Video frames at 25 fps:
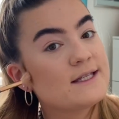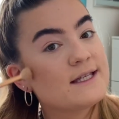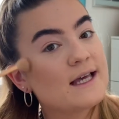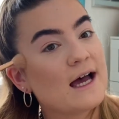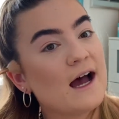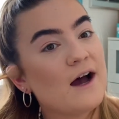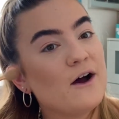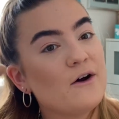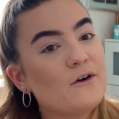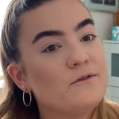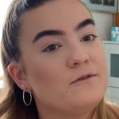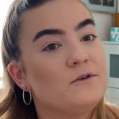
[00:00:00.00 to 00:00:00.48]

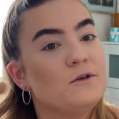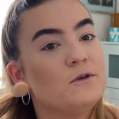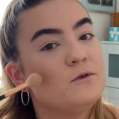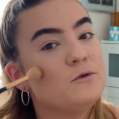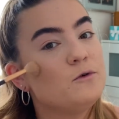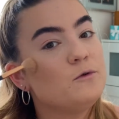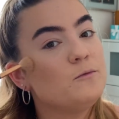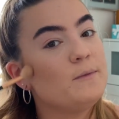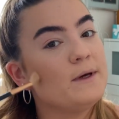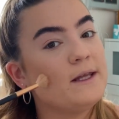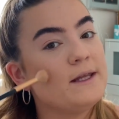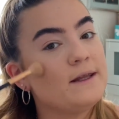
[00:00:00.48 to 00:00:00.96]
how have you all
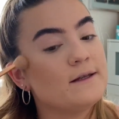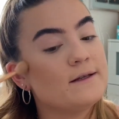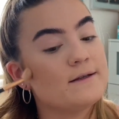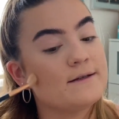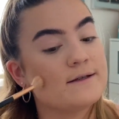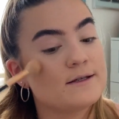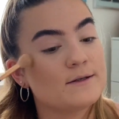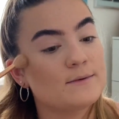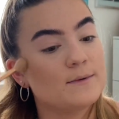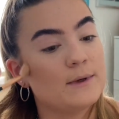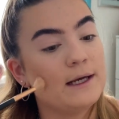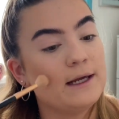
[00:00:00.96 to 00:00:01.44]
been
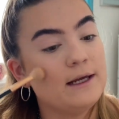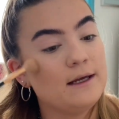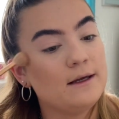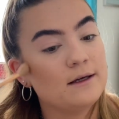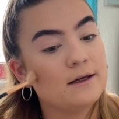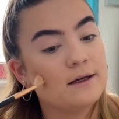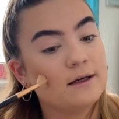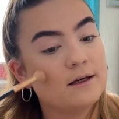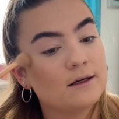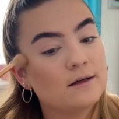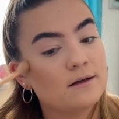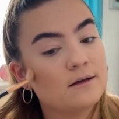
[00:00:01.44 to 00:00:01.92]
this week?